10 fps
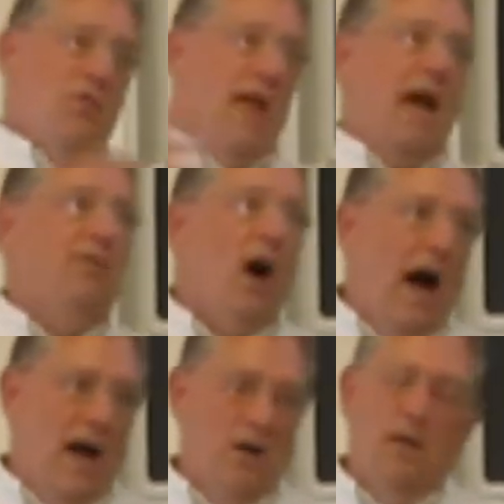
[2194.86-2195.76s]
they have a
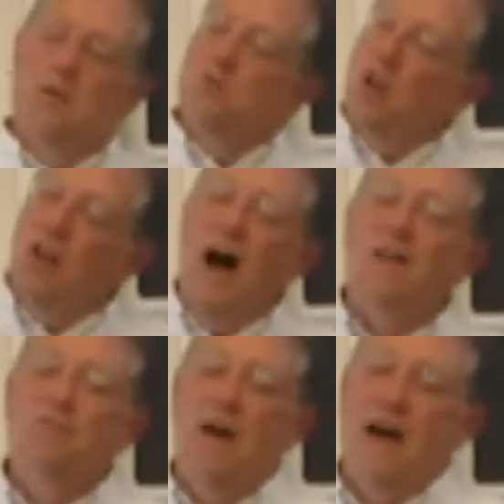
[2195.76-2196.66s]
higher, now there's a
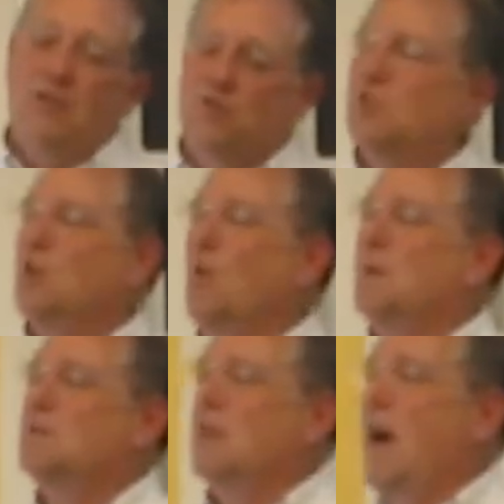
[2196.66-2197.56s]
lot of factors that
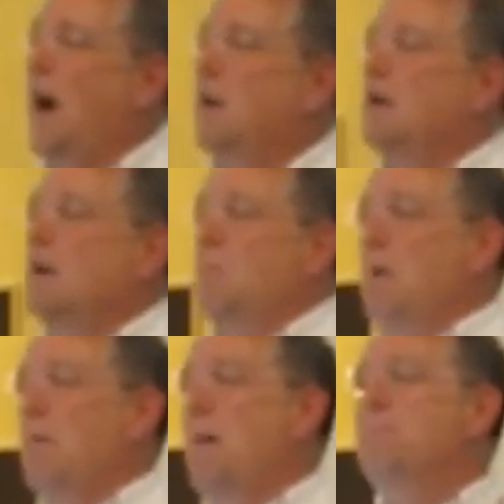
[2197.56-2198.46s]
go into that,
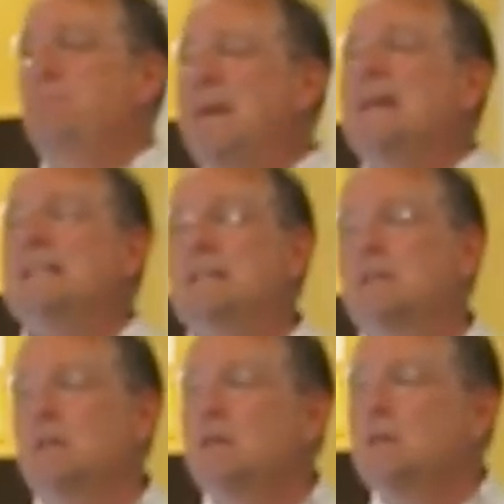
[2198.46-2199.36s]
but my
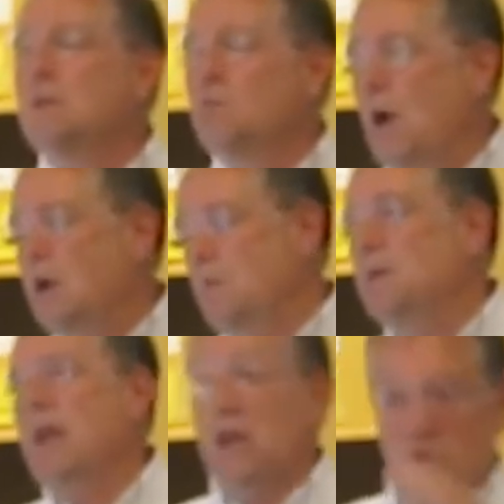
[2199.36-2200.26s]
biggest
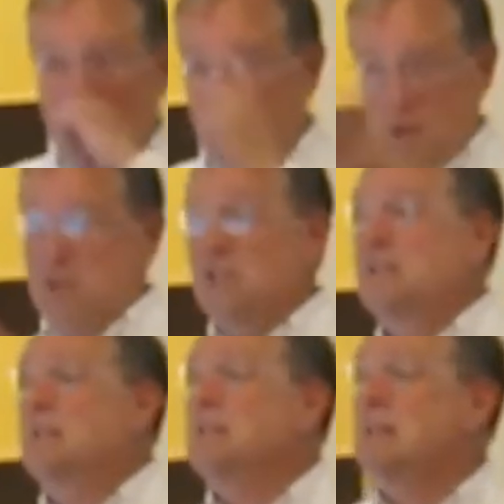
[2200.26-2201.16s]
recommendation on the
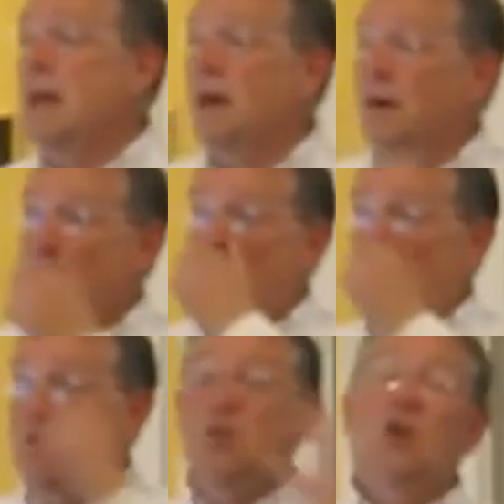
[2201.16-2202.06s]
basis of this data,
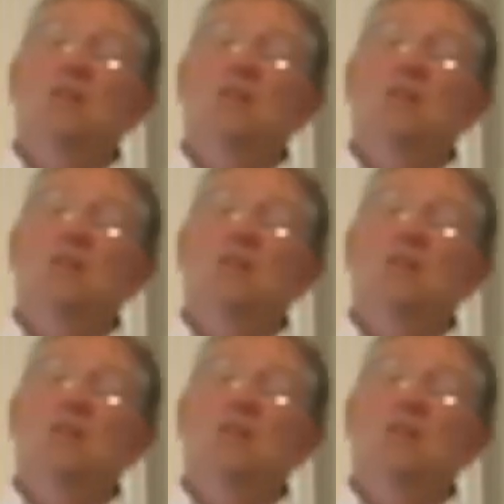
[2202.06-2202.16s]
when you go